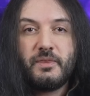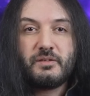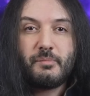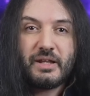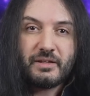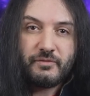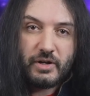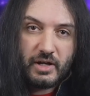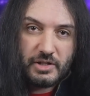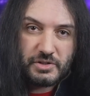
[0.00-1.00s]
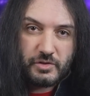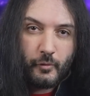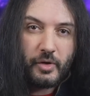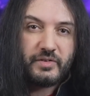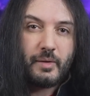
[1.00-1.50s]
The semantic variations of
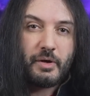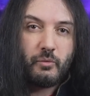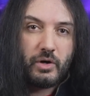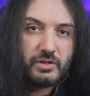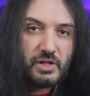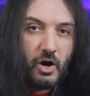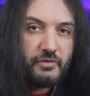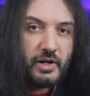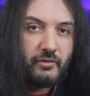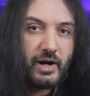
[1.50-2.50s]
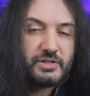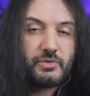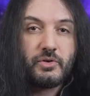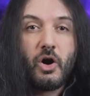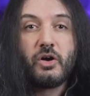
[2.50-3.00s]
polysemic words often arise
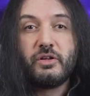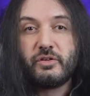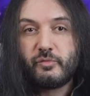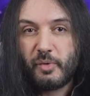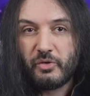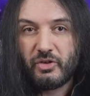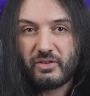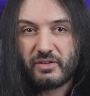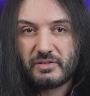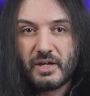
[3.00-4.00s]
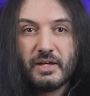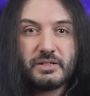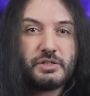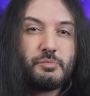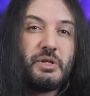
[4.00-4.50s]
through cognitive processes,
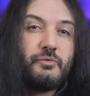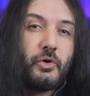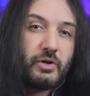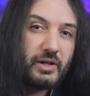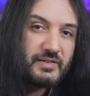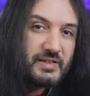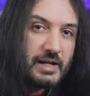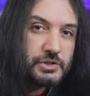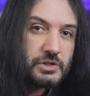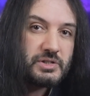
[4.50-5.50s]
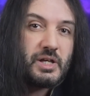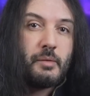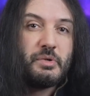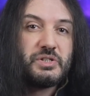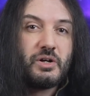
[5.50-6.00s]
such as metaphorical extensions,
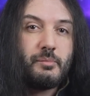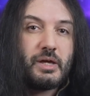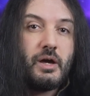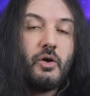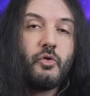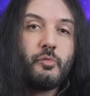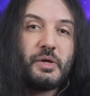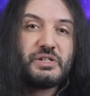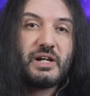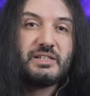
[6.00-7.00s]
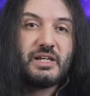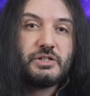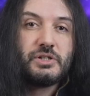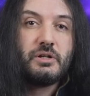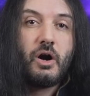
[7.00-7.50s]
metonymy, or
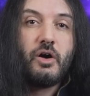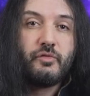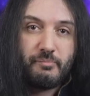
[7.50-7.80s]
specialization of